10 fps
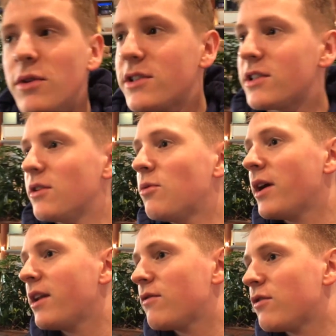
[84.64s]
we're still
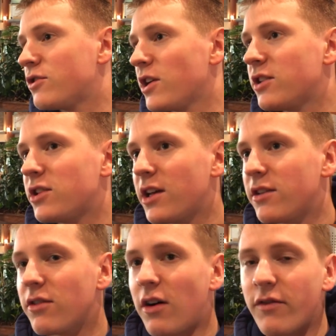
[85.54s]
waiting for JJ.
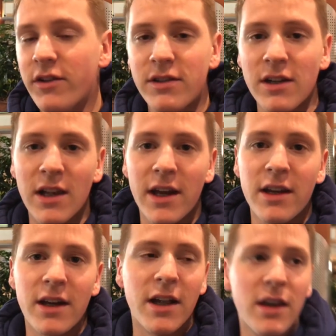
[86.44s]
He's obviously
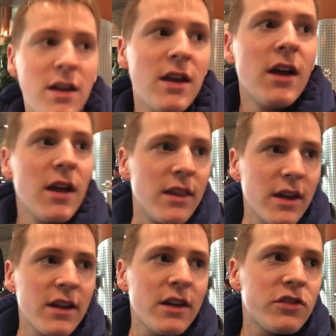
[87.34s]
late again.
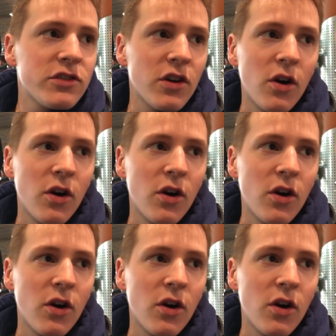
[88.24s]
That guy just